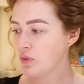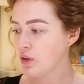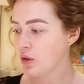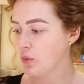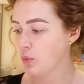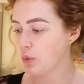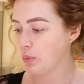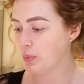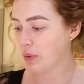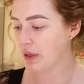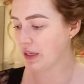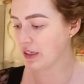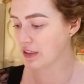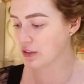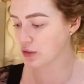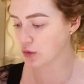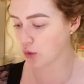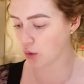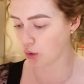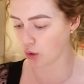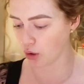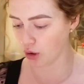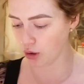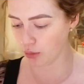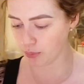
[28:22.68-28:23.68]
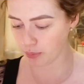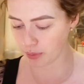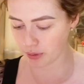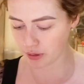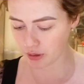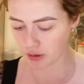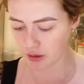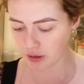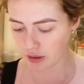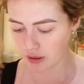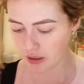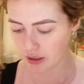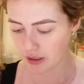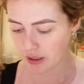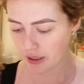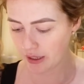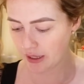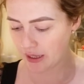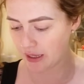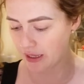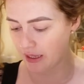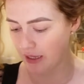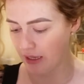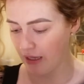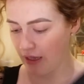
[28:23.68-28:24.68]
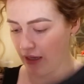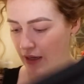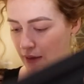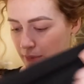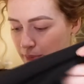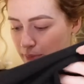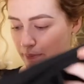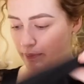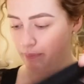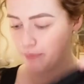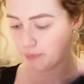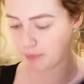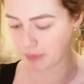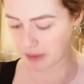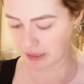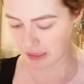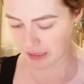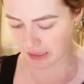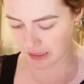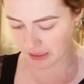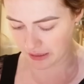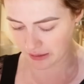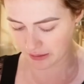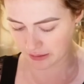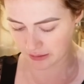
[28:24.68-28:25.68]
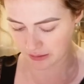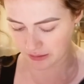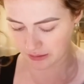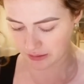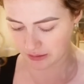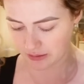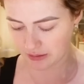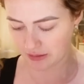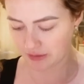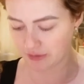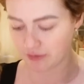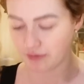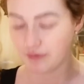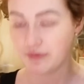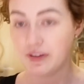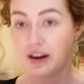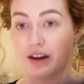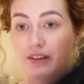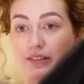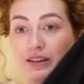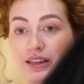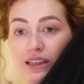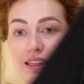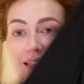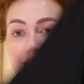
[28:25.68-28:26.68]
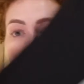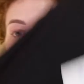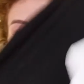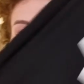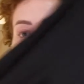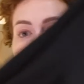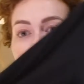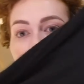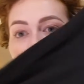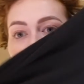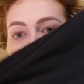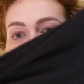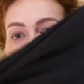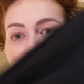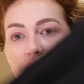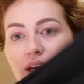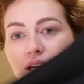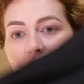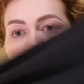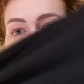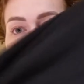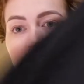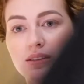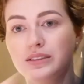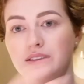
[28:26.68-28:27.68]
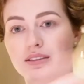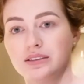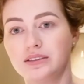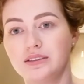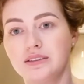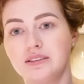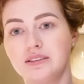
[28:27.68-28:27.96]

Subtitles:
We picked up a black, very lightweight